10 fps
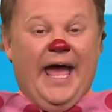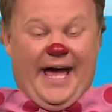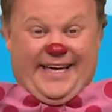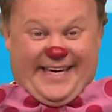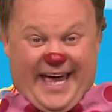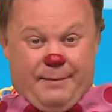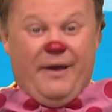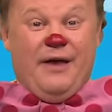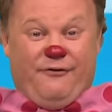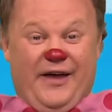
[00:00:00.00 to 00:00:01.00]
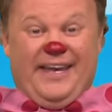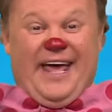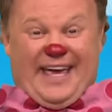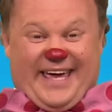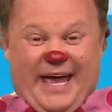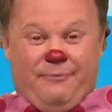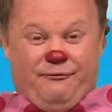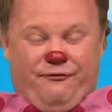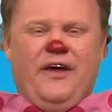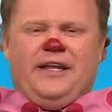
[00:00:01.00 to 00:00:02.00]
Keep fit, keep
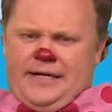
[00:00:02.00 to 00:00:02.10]
fit